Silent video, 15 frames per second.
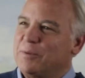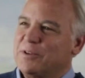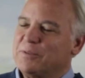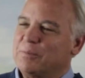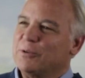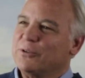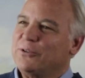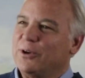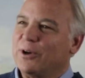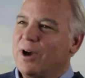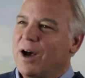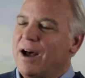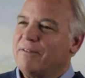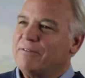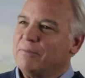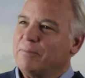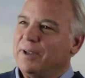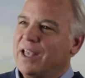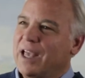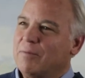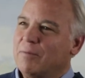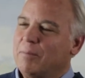Principles took off and
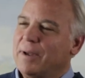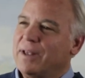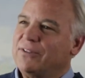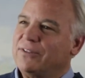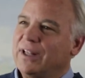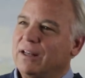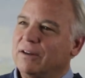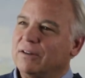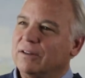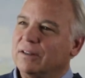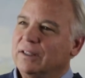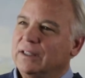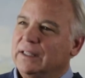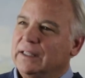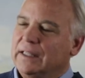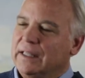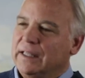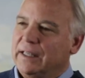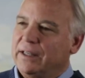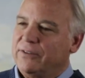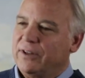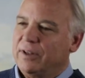became a bestseller
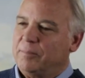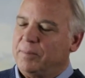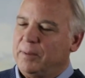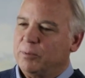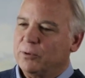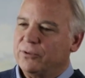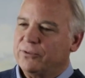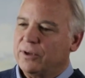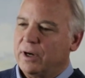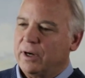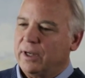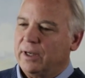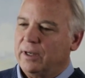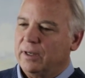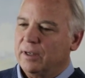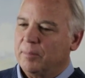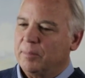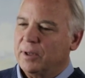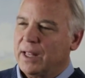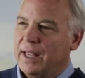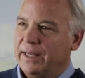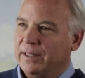is that people started
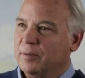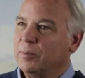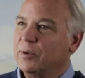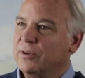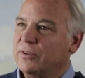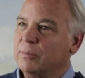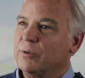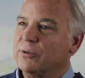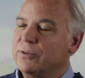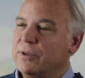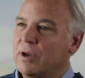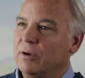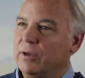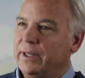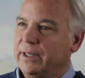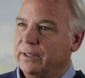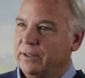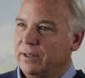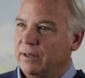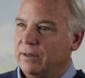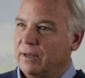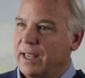applying the principles not only
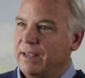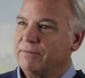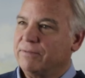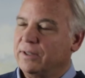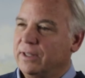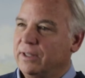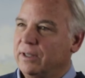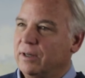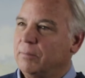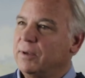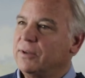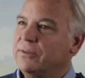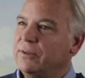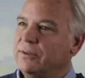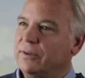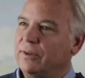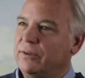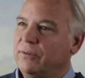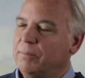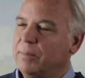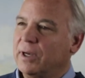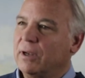in their life and in their
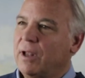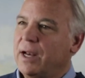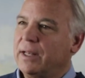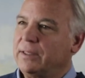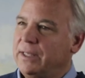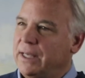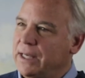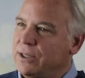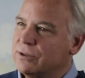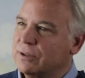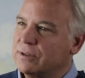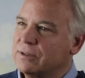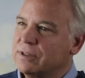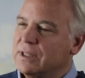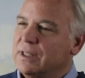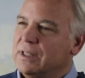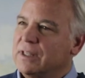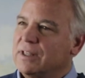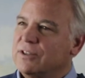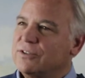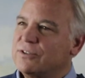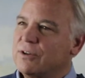businesses, but a lot of teachers
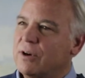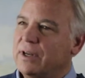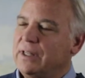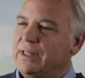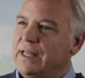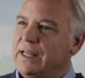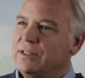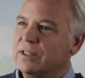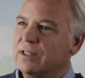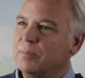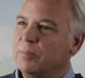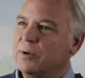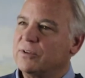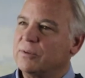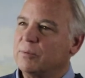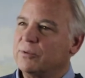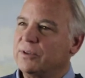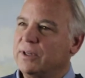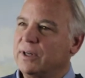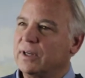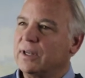started teaching the principles in their